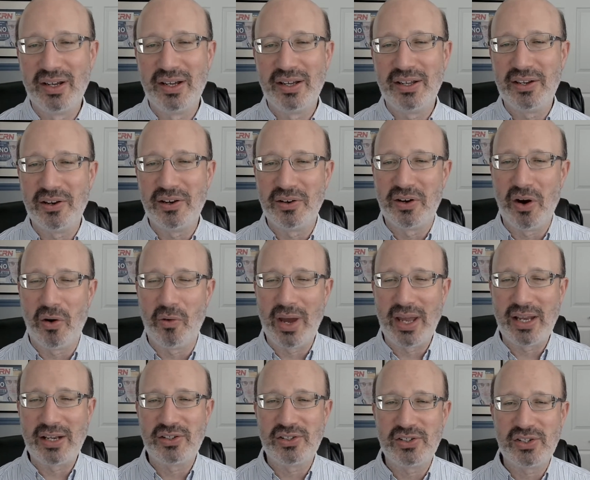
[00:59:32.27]
You're
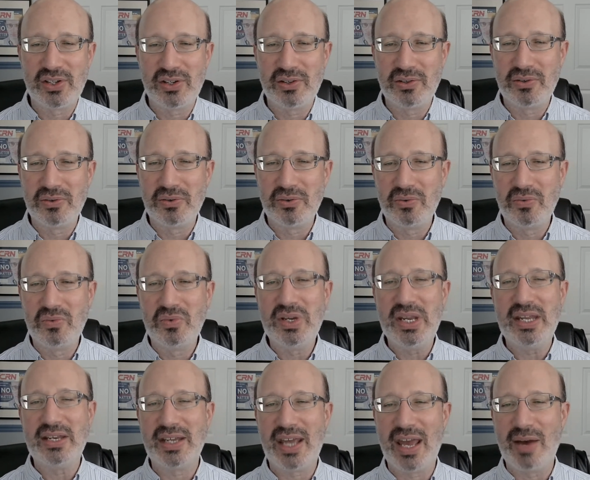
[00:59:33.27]
going to
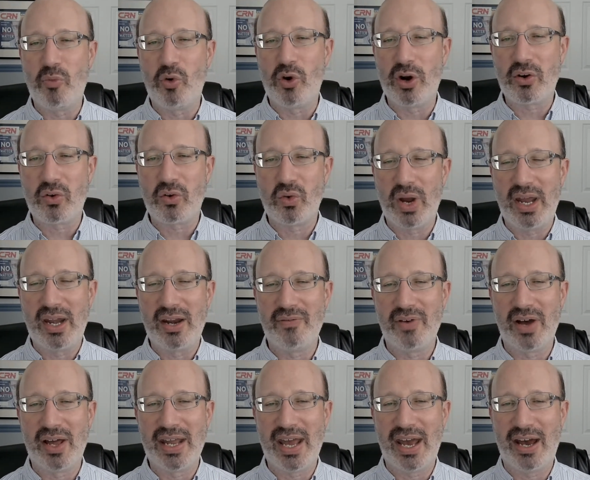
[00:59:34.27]
need to get more creative
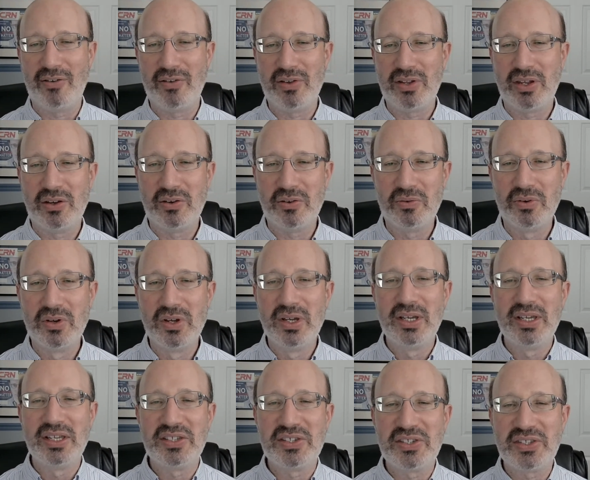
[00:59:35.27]
on how you
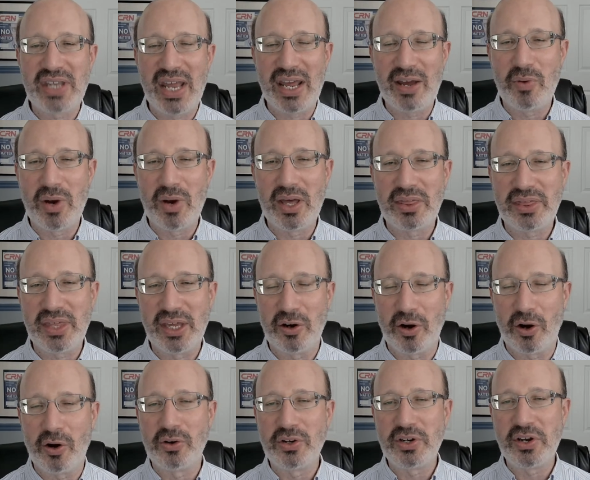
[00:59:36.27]
stay with and
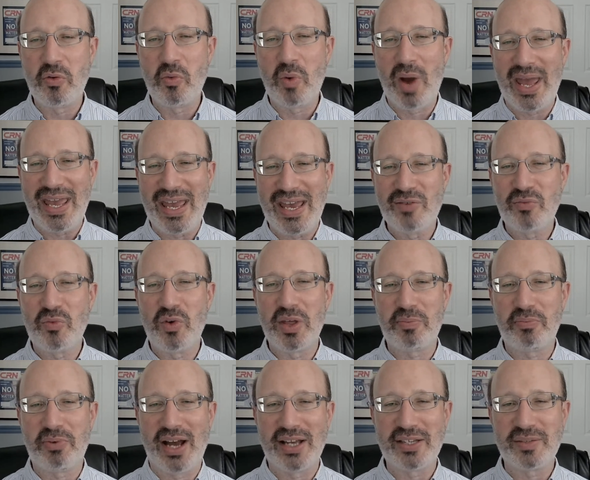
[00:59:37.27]
earn your way in with
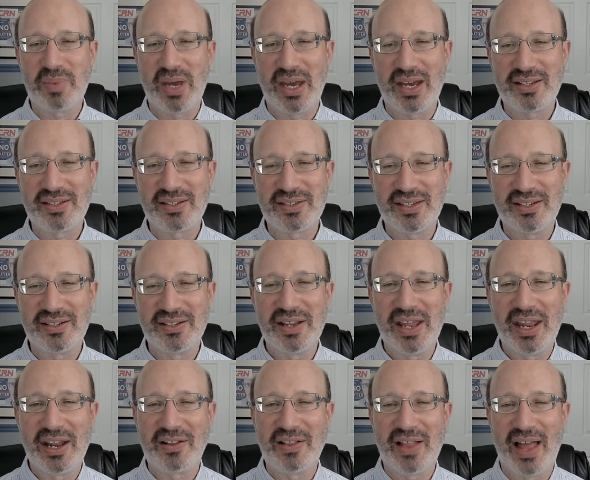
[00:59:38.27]
prospects
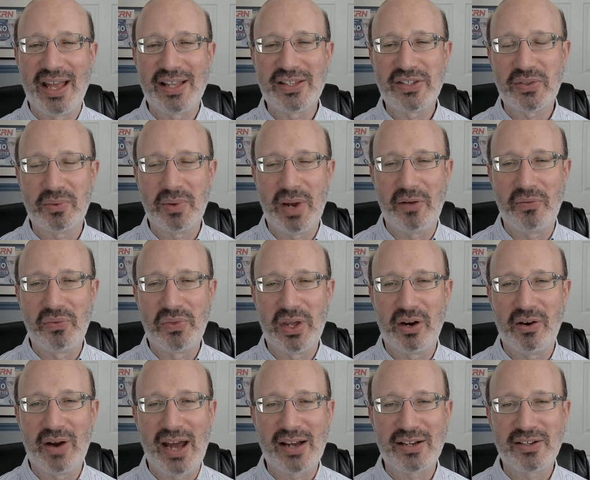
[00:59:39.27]
and clients throughout
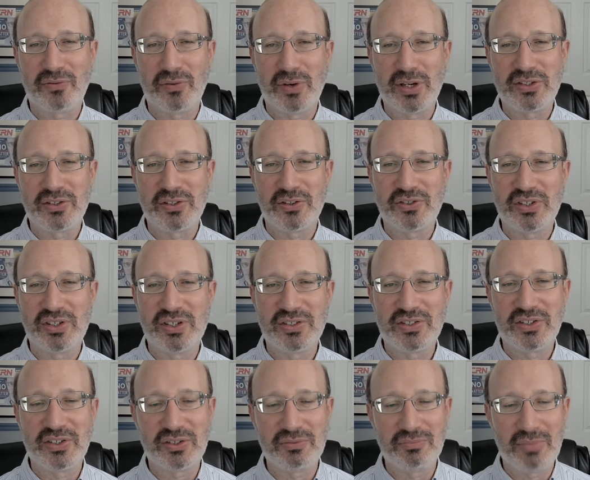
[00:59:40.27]
their active research and
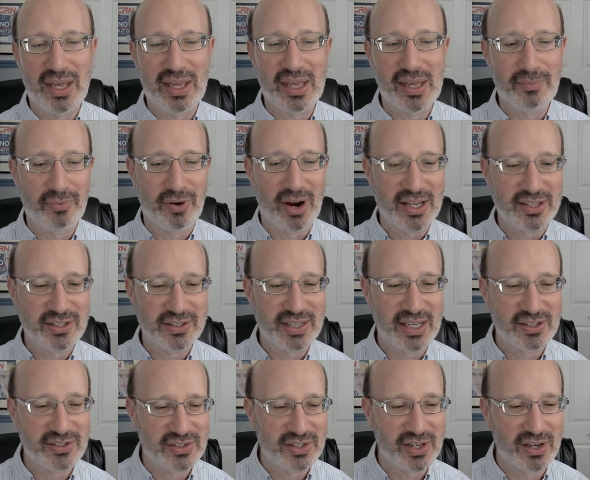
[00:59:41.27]
decision-making
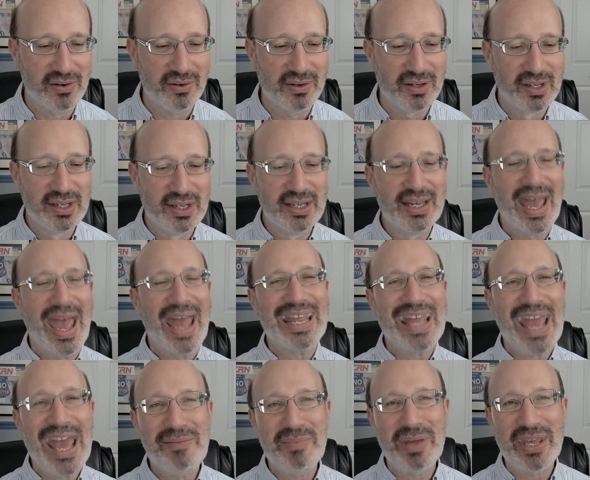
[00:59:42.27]
process. So it
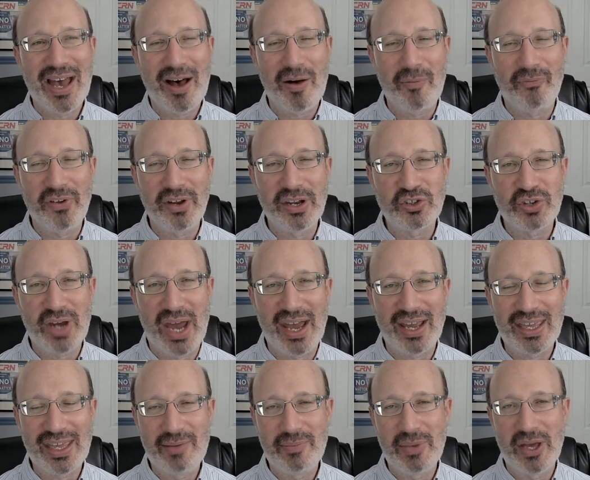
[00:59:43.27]
can be helpful to track
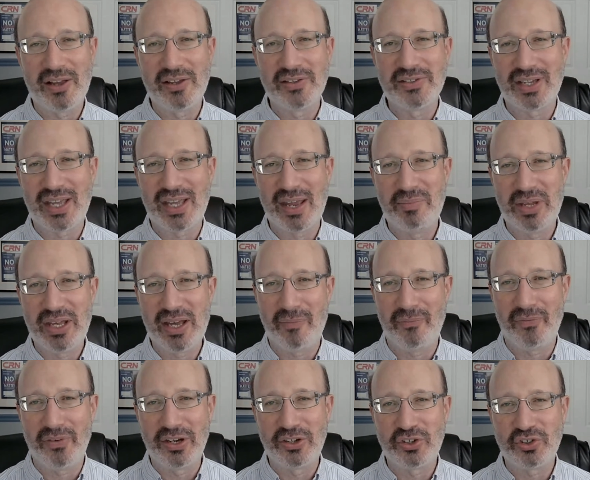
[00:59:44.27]
emails. It can be
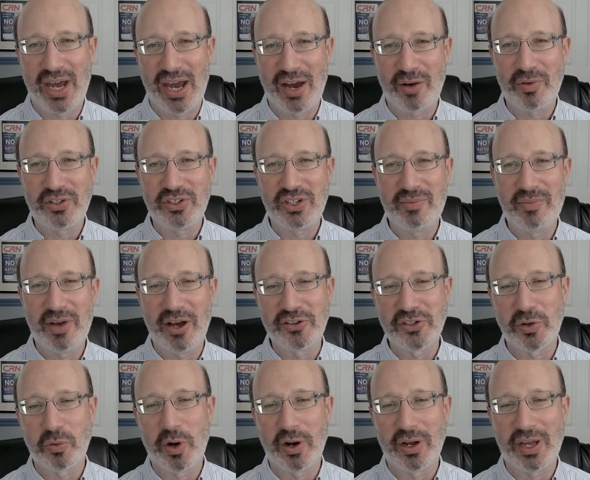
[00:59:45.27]
helpful to track which emails are
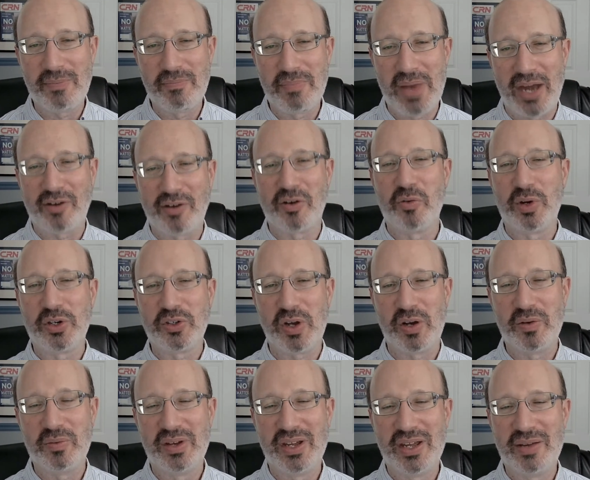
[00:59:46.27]
working better or which
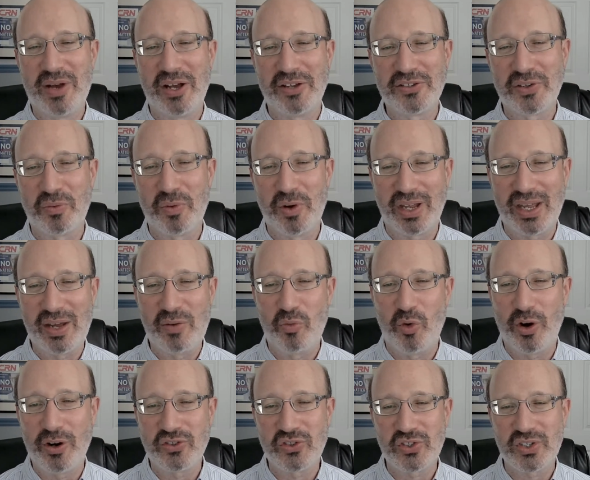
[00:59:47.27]
emails are working
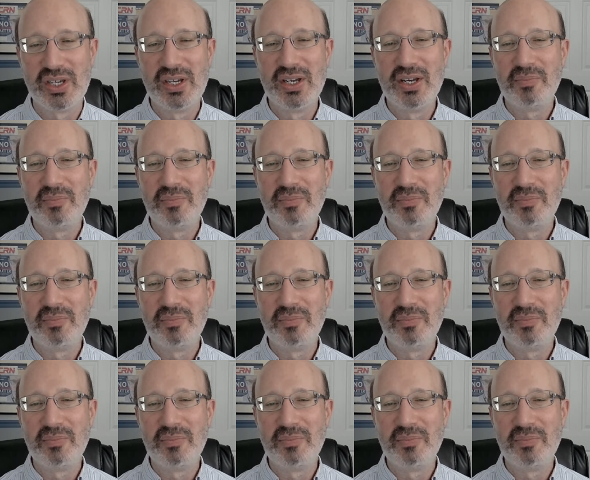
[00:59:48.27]
worse.